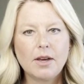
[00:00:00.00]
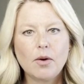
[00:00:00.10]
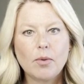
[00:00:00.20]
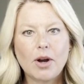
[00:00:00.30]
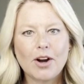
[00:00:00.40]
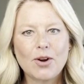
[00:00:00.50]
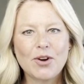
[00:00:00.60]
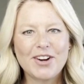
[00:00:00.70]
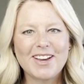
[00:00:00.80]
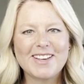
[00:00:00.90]
when our
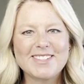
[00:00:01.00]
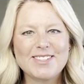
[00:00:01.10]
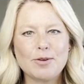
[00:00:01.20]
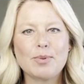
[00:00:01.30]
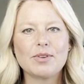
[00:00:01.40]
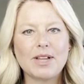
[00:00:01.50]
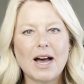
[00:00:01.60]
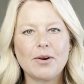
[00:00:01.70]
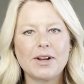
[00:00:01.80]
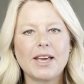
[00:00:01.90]
critic is super
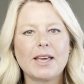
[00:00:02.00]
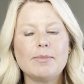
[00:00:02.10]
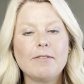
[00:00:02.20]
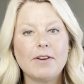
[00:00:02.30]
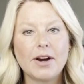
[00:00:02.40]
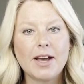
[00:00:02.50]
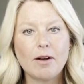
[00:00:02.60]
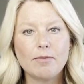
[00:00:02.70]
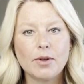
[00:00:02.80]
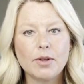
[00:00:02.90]
loud, it can be very
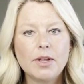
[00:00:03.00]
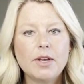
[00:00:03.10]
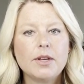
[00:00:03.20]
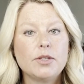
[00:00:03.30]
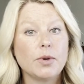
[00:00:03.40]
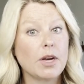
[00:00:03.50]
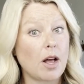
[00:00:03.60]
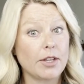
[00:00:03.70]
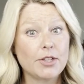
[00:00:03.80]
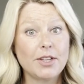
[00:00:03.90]
helpful to
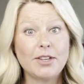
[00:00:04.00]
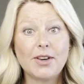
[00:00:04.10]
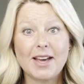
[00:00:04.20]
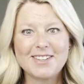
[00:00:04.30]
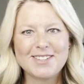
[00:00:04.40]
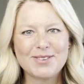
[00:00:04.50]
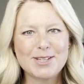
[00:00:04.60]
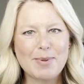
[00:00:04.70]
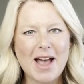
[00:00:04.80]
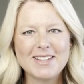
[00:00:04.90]
acknowledge it. You can't just
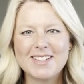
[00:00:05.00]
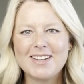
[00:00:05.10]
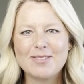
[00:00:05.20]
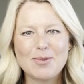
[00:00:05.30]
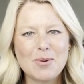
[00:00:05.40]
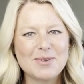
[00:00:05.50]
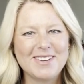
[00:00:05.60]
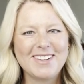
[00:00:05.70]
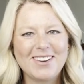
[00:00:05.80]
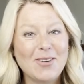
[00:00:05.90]
rush past it. It won't
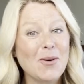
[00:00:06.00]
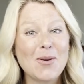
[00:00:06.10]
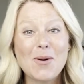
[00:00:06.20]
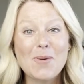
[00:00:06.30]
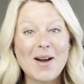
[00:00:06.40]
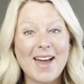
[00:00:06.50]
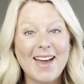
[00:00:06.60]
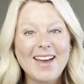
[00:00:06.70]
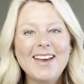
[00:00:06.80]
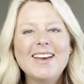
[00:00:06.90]
go
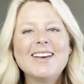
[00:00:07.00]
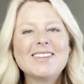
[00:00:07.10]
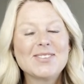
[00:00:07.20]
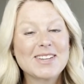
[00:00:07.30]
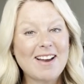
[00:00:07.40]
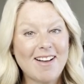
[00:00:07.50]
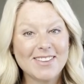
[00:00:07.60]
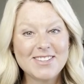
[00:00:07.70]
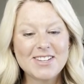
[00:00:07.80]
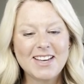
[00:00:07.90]
away. So
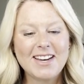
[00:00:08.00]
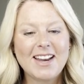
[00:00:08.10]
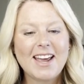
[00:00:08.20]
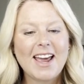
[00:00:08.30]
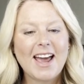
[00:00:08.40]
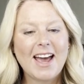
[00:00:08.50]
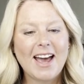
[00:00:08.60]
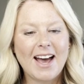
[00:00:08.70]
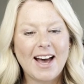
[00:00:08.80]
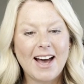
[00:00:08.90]
acknowledge it,
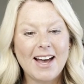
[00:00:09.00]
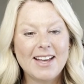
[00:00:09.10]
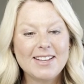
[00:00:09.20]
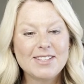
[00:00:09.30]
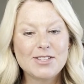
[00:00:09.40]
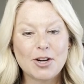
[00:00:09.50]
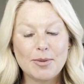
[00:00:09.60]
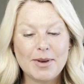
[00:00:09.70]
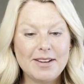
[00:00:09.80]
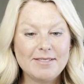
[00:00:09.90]

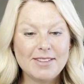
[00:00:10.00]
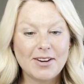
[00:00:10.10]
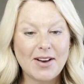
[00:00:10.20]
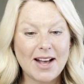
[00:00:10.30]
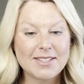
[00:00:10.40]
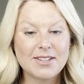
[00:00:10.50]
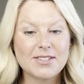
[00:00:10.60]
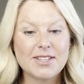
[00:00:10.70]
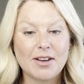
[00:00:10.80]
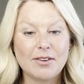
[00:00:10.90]
determine, ask
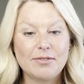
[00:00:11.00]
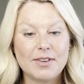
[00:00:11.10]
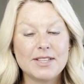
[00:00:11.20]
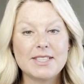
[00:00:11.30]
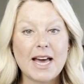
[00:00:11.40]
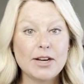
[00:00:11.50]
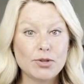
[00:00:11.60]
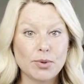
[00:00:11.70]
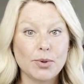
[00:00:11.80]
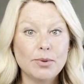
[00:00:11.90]
yourself, is that
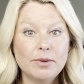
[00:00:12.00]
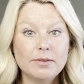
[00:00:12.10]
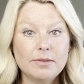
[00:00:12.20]
true?